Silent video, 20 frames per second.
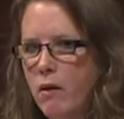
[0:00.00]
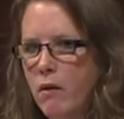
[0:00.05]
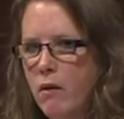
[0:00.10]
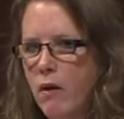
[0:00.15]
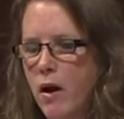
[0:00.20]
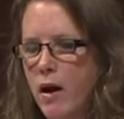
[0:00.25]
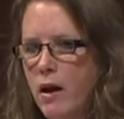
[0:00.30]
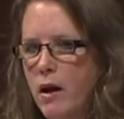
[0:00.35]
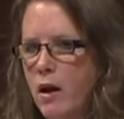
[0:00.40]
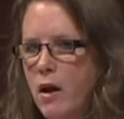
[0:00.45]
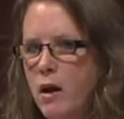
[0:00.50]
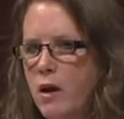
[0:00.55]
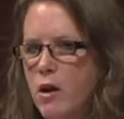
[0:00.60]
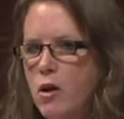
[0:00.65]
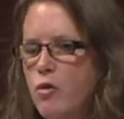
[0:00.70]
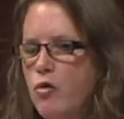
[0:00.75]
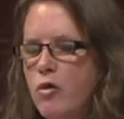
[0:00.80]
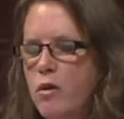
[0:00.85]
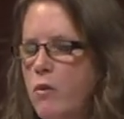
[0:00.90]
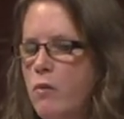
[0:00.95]
right?
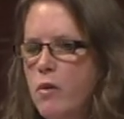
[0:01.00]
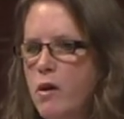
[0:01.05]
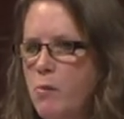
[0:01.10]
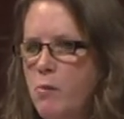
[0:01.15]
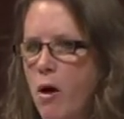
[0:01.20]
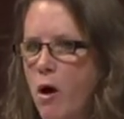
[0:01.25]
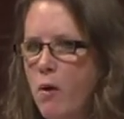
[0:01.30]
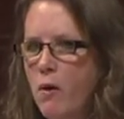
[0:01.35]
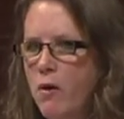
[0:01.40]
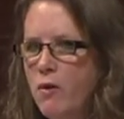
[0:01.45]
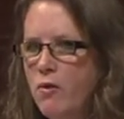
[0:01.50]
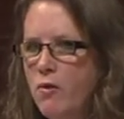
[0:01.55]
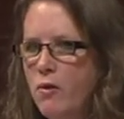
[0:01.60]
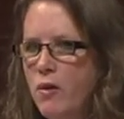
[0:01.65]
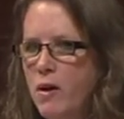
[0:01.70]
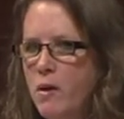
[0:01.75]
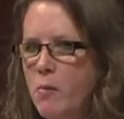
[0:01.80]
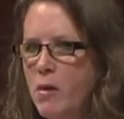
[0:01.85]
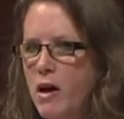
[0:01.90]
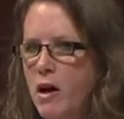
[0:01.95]
You shouldn't read
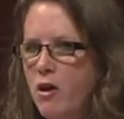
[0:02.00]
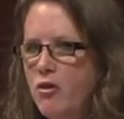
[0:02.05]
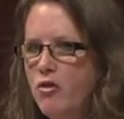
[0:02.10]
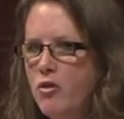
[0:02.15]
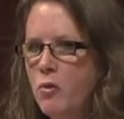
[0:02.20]
poetry because